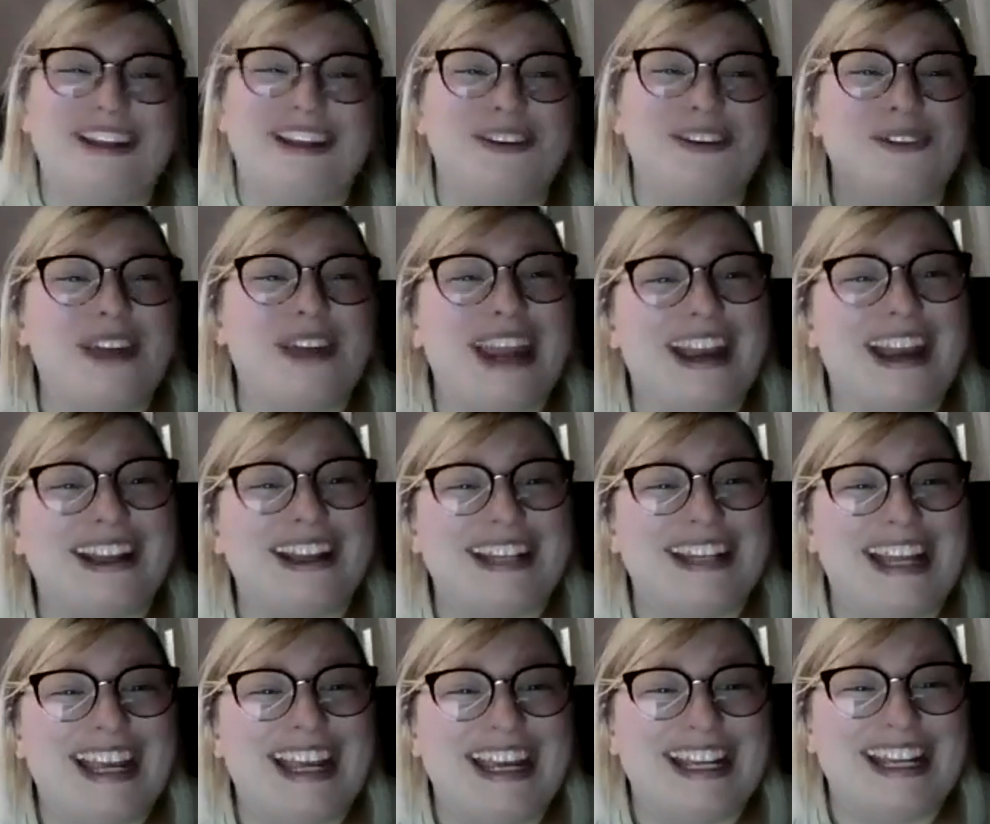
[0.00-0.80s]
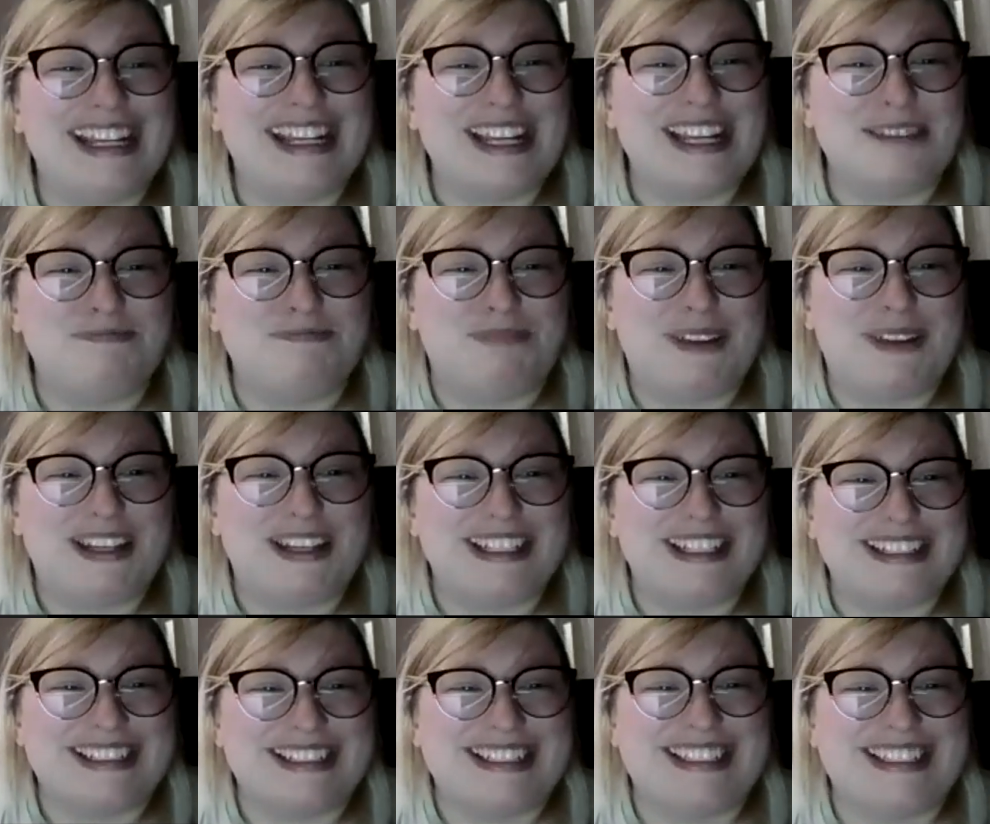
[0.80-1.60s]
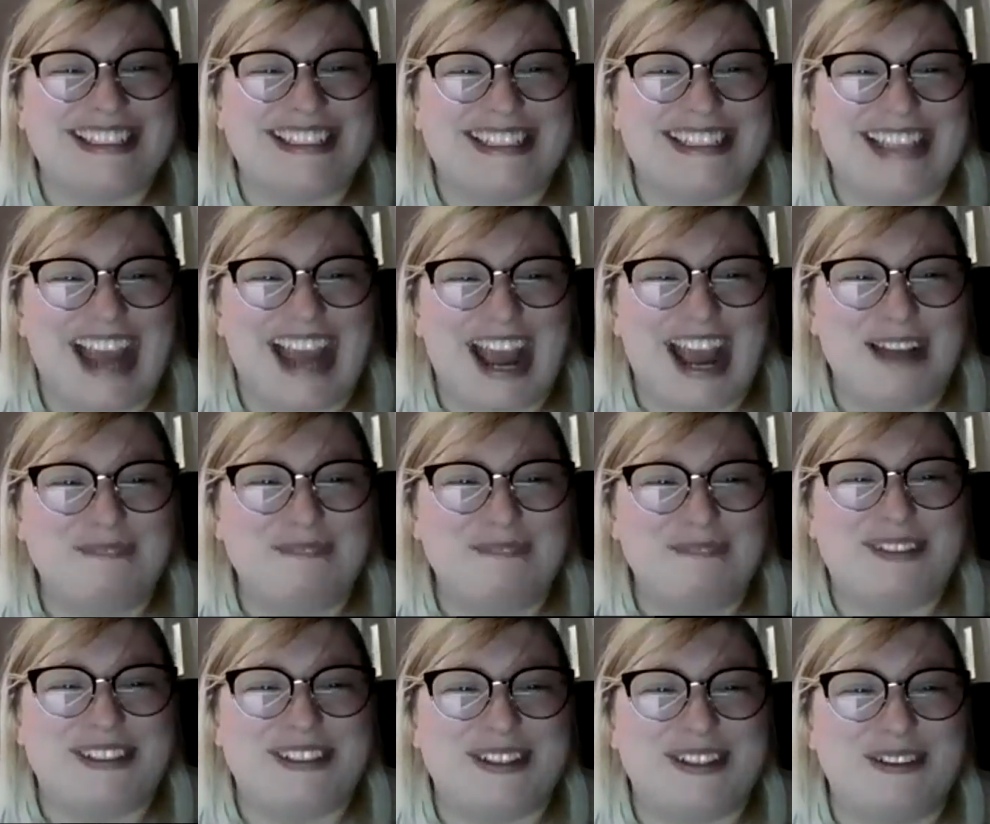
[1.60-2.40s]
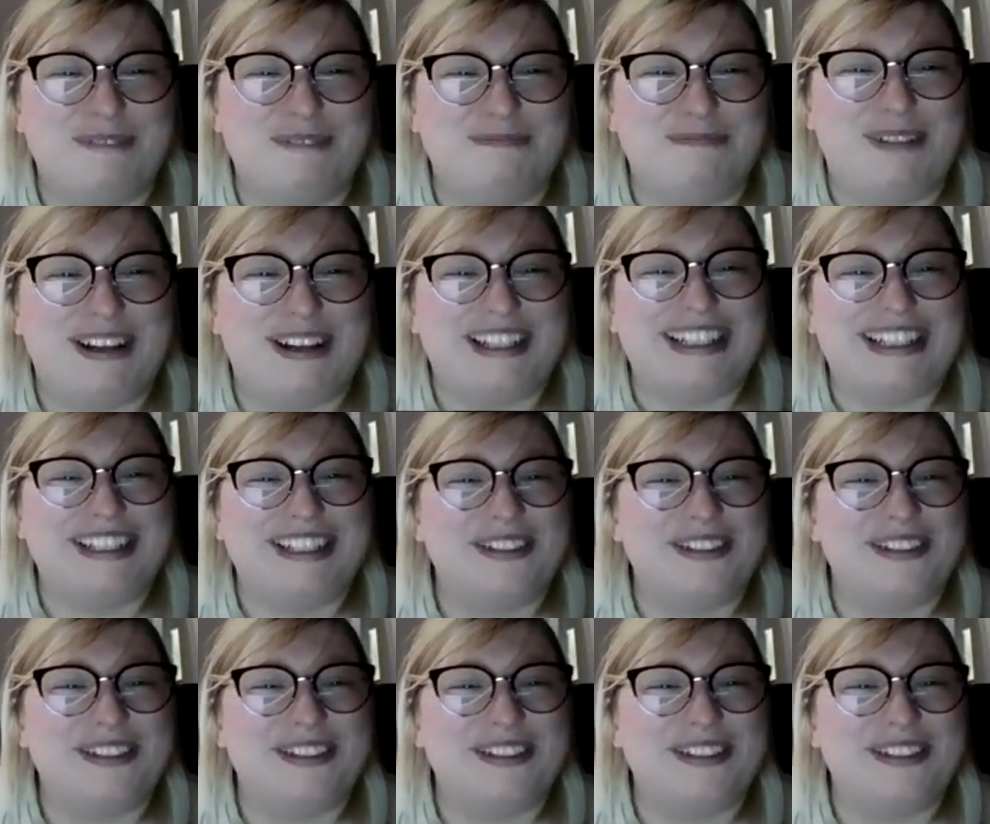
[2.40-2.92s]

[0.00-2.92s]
you can't itty bitty stab somebody.